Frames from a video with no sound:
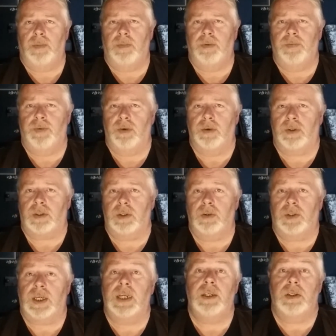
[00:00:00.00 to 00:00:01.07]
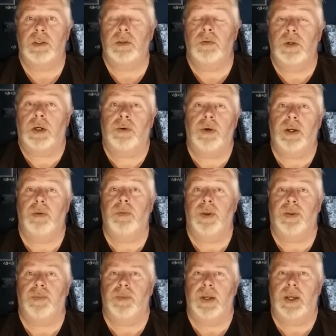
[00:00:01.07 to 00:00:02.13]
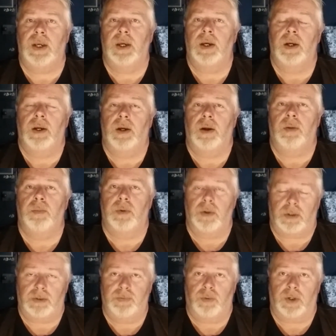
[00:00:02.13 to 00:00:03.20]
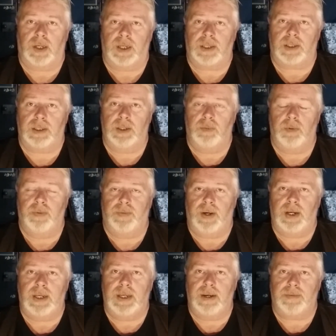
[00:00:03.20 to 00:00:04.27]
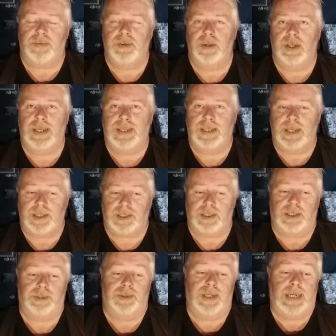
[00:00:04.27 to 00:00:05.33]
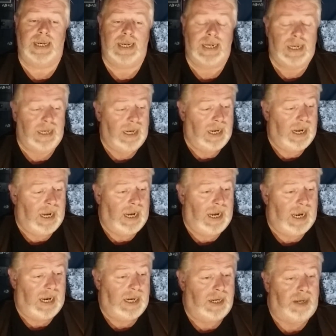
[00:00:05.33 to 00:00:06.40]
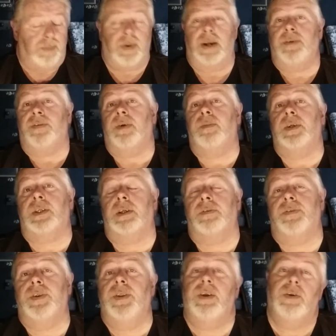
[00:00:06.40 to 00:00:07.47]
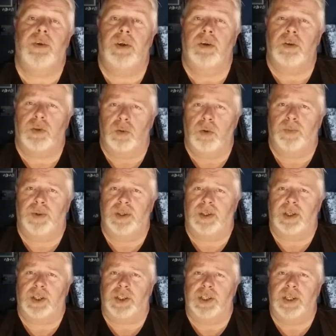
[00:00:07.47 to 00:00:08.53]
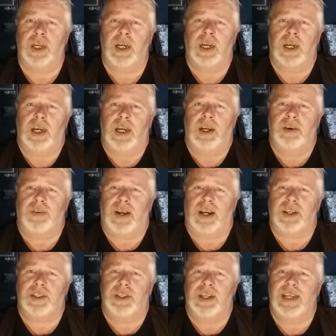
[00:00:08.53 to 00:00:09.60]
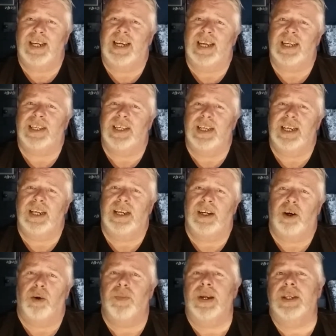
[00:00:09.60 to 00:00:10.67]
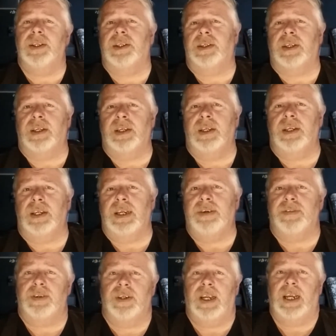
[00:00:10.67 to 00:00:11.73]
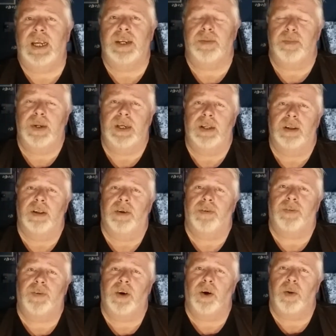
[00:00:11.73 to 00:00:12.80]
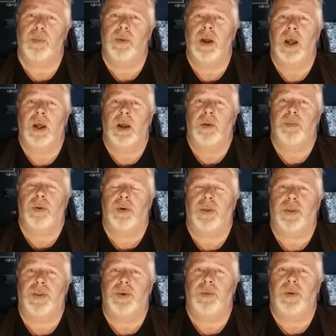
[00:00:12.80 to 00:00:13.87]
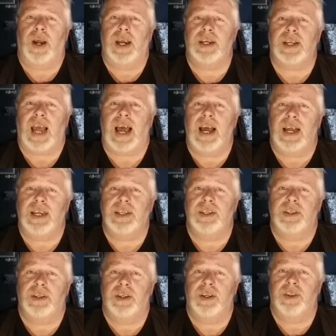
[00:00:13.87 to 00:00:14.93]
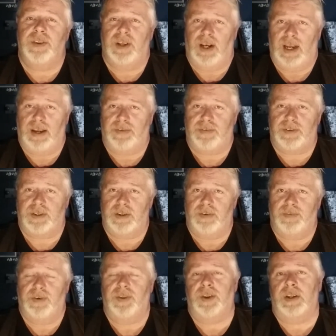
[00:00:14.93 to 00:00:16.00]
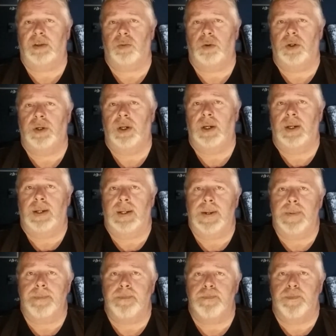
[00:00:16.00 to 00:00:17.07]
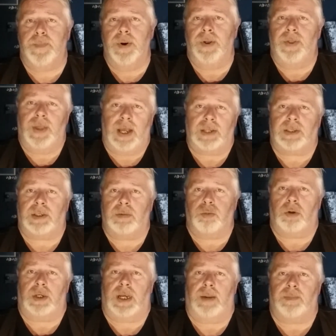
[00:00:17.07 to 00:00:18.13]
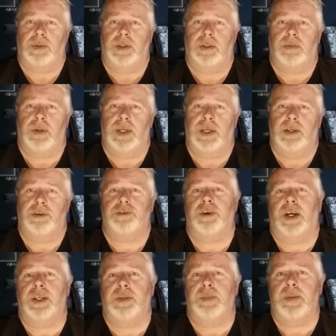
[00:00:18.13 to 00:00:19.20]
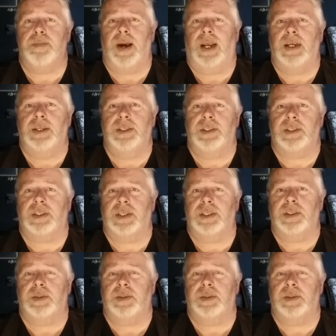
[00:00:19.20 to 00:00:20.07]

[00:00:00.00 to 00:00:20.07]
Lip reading: of those who tend to agree with me on most of what I say, will very definitely disagree. And I might find myself in the unusual position of actually getting comments and even hate mail from both the right and the left for this one. But that's what happens when you try to be balanced, I